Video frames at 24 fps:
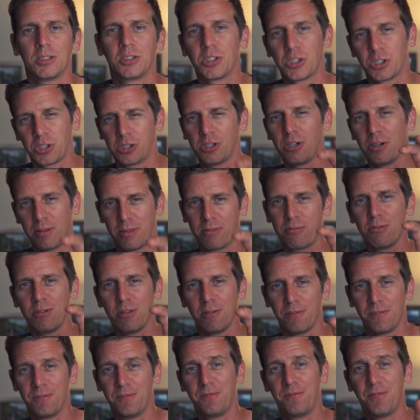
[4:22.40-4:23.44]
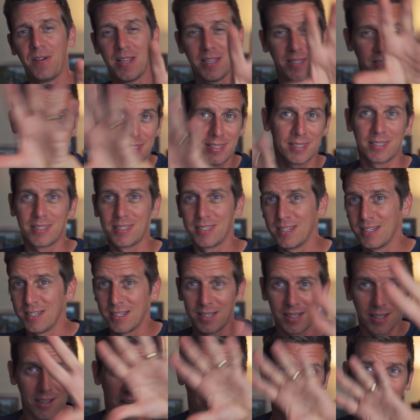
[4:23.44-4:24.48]
Just shot through the fence,
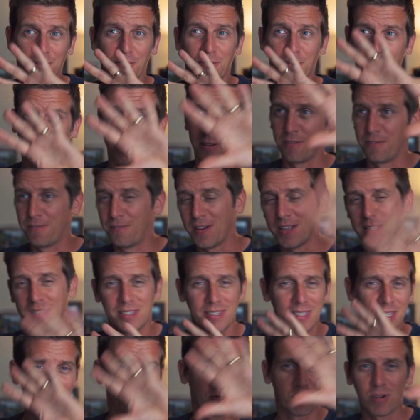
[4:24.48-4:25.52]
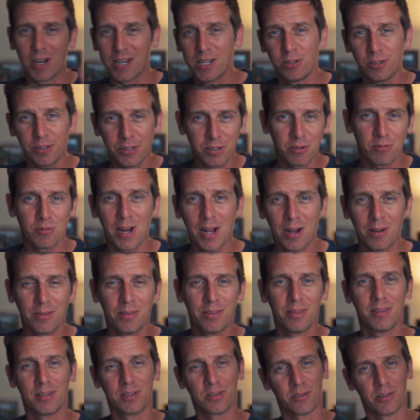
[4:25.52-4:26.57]
kind of the fencing rails
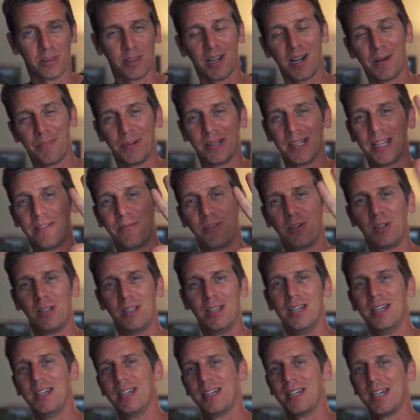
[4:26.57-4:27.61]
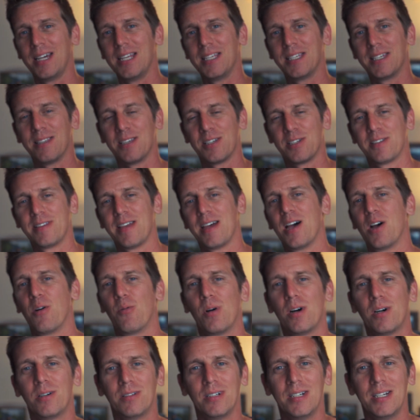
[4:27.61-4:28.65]
around sort of the upper level into the
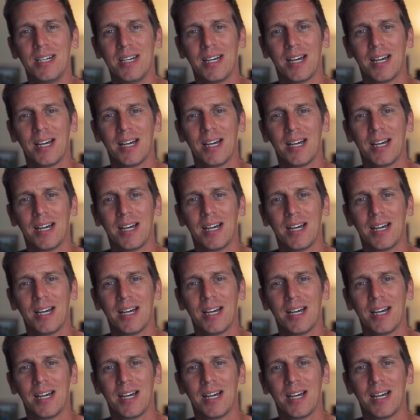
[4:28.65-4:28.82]
stairwell,